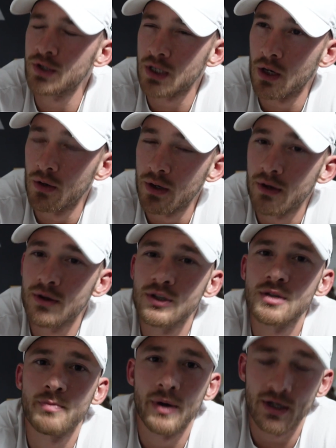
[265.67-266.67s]
so you can
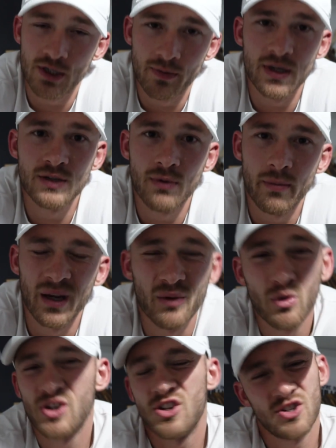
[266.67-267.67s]
just picture me swimming,
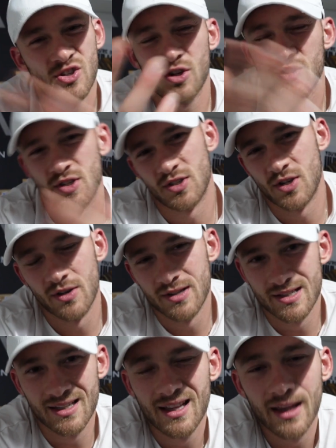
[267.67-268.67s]
which is just as good
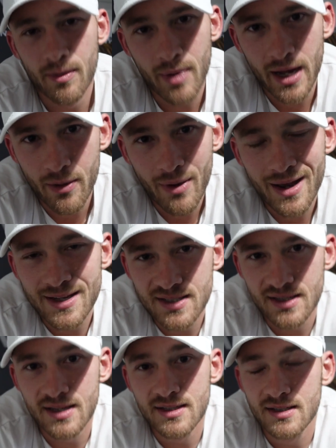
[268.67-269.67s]
as a clip anyway,
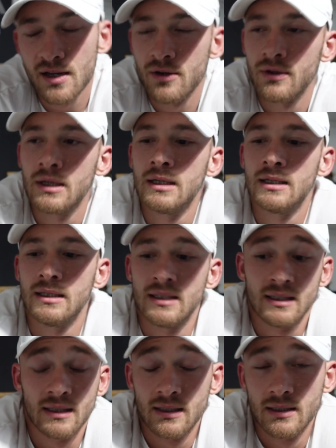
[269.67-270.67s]
isn't it? So
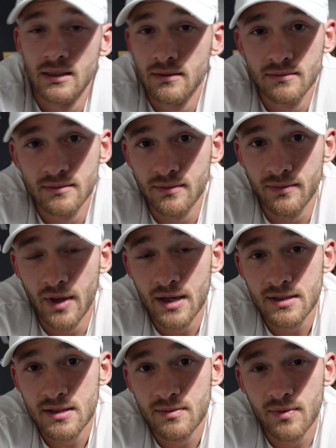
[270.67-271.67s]

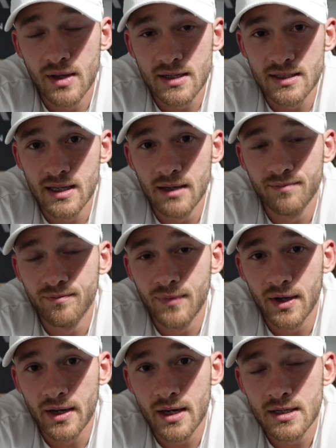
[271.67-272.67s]
that's that,
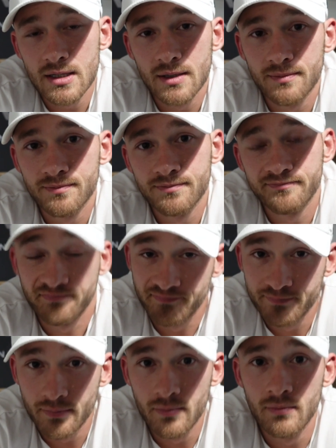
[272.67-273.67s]
I guess.
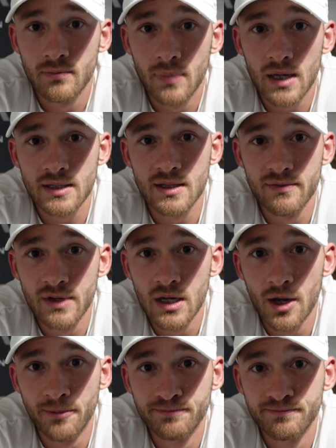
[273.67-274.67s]
Back to the video.